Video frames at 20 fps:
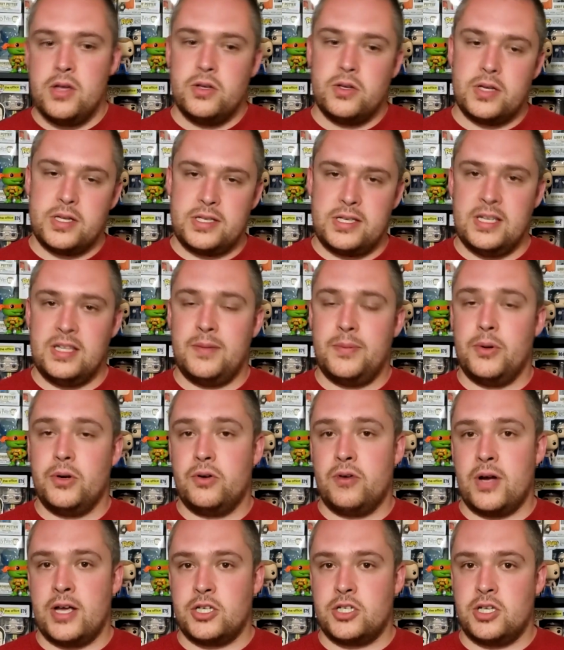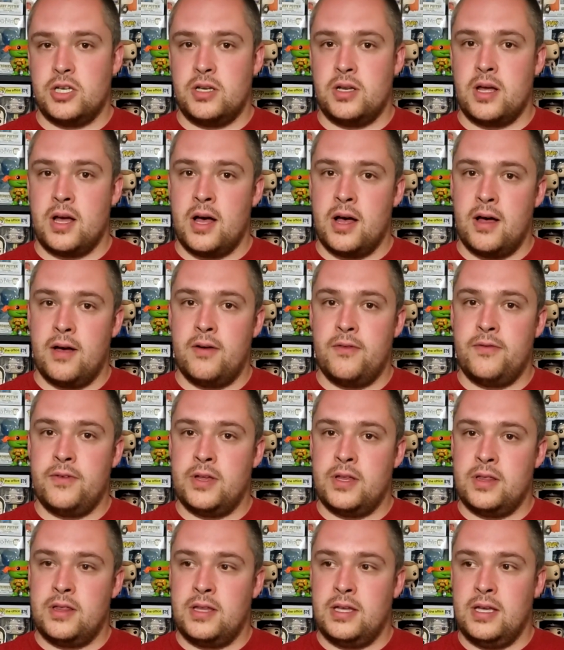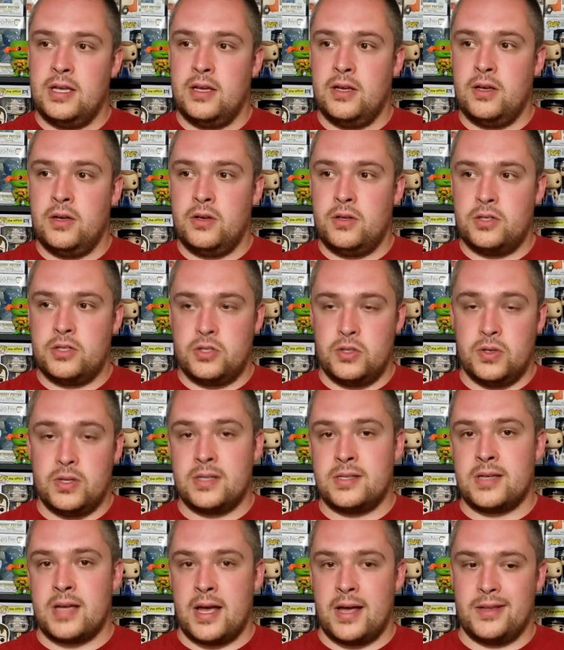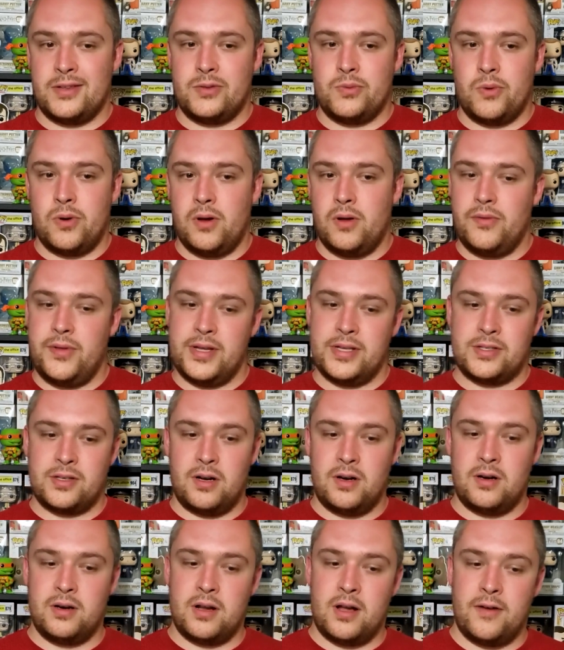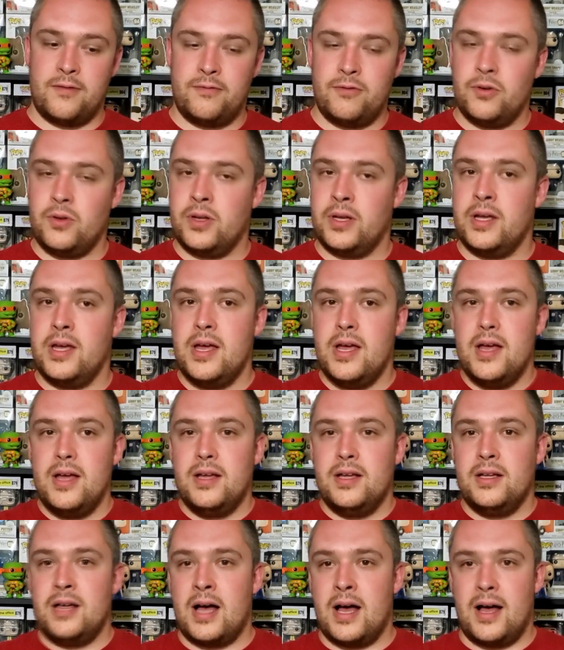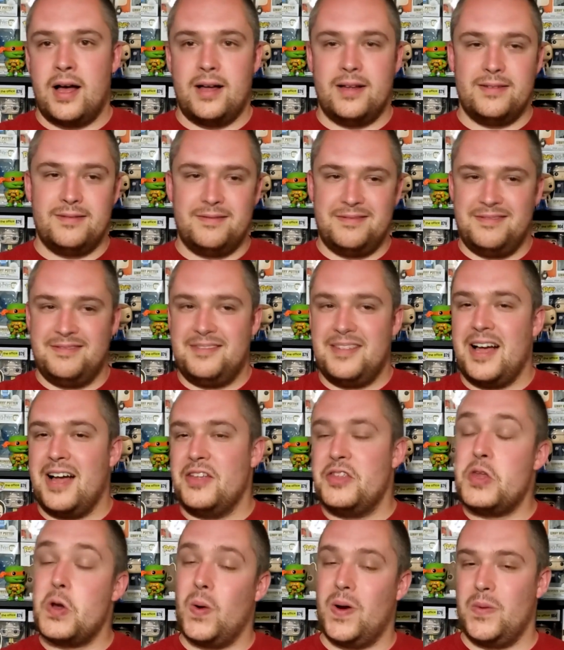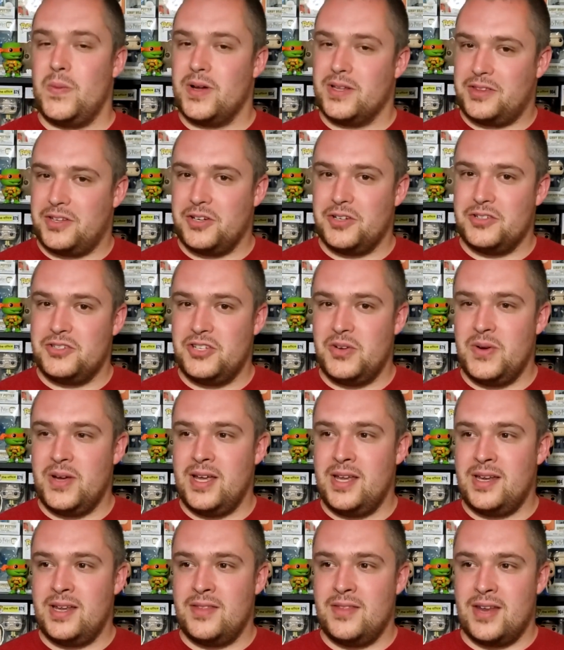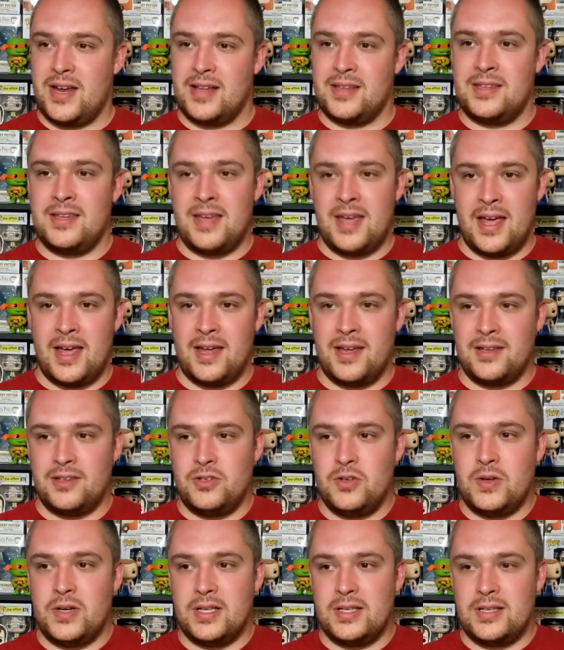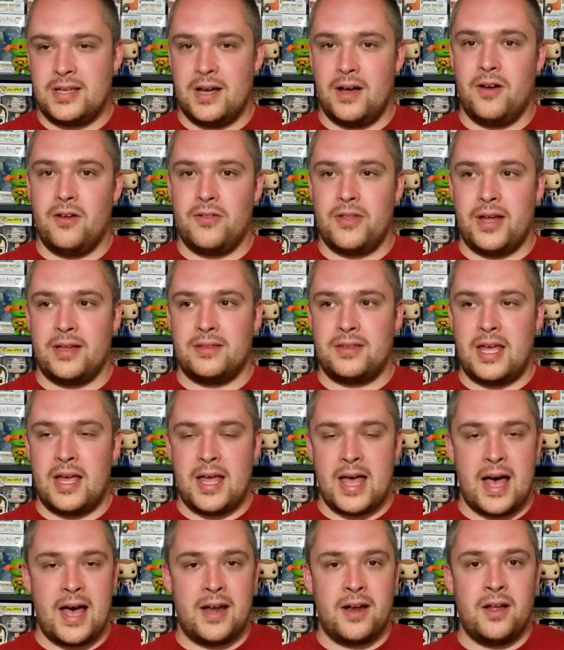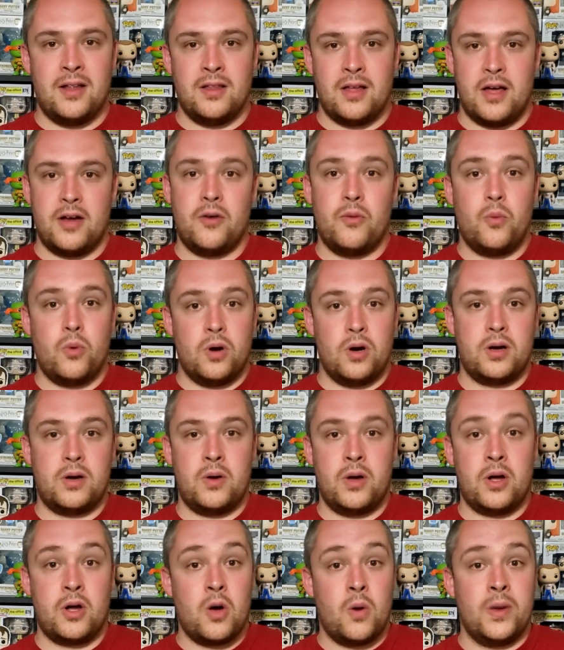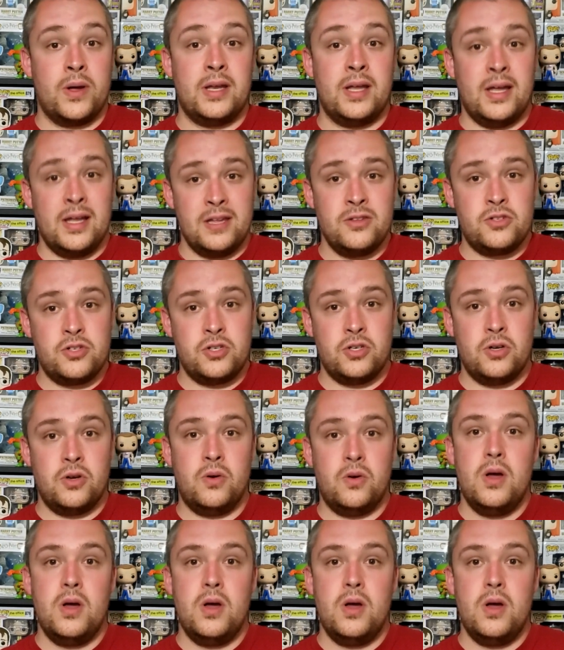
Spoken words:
You could see the progression of the students as well. They started off really not knowing what they're doing, and then at the end you could tell that they had a lot of work going into